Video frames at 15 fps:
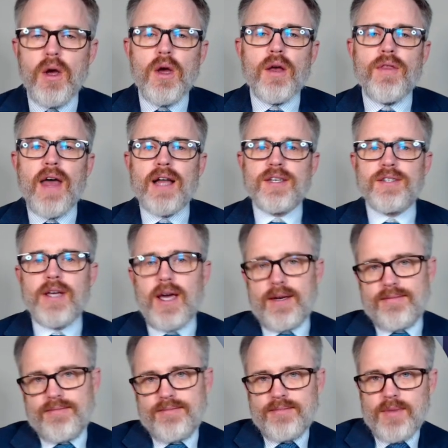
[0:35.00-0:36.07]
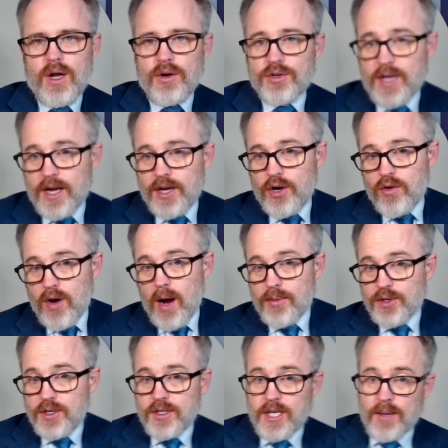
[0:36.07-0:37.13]
That said, understanding your
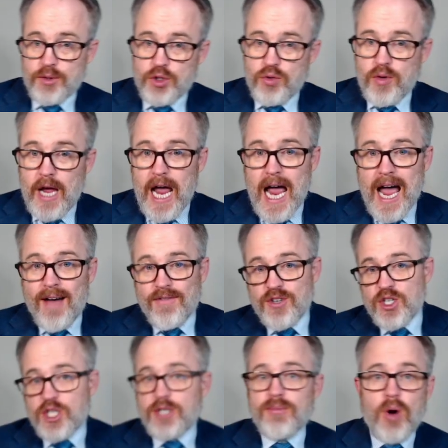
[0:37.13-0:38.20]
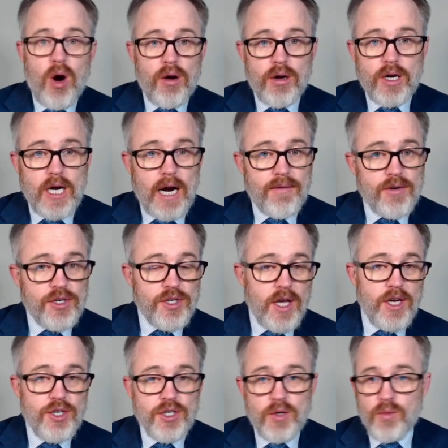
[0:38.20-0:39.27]
options helps you have a smarter
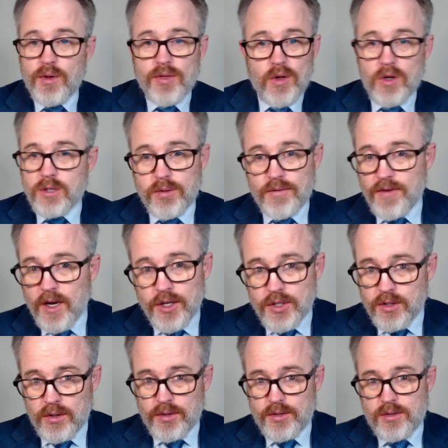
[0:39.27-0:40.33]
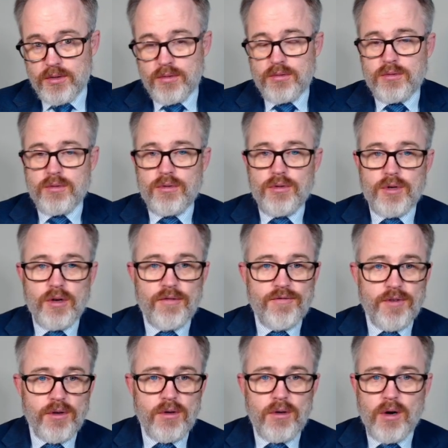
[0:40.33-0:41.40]
conversation with those professionals. You can
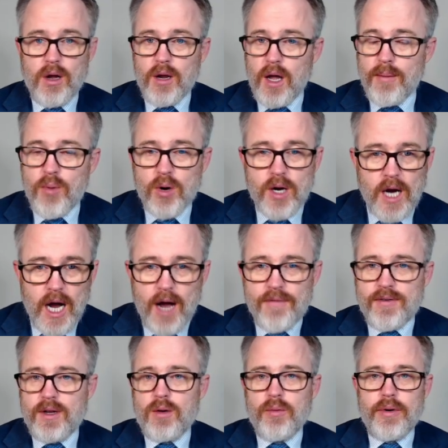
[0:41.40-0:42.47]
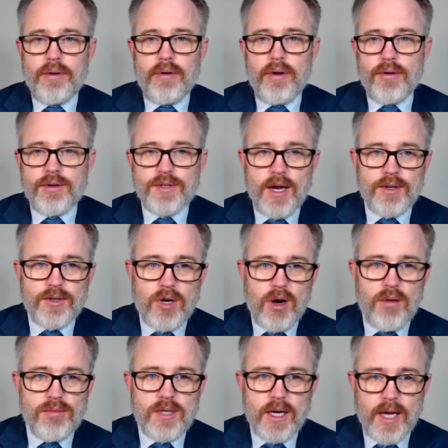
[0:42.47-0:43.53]
feel a lot more confident when you understand
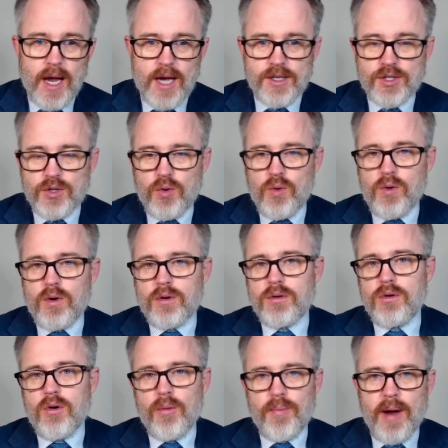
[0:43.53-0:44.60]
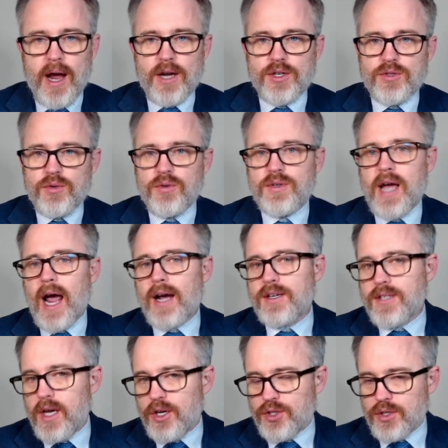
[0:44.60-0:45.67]
terms like S-Corp or pass-through
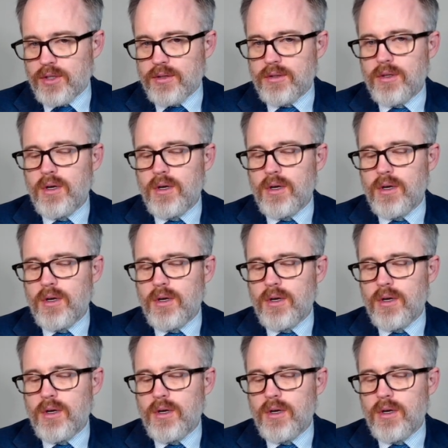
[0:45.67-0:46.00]
taxation,